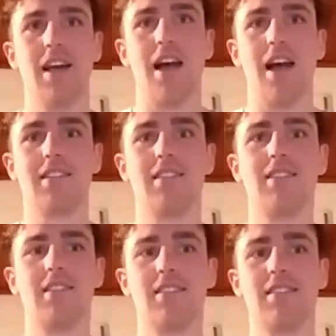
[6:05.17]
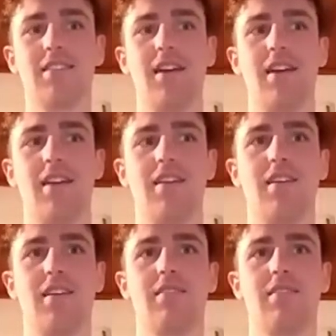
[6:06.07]
and since then
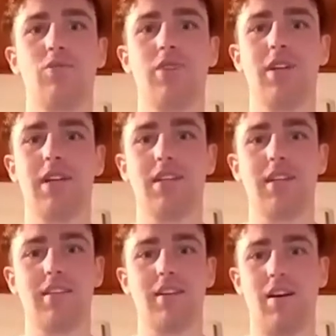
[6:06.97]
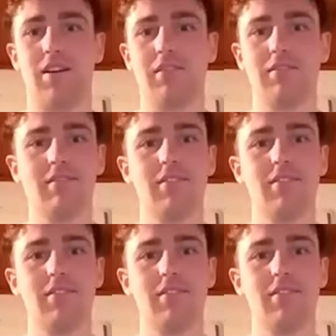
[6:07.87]
it's really kicked on.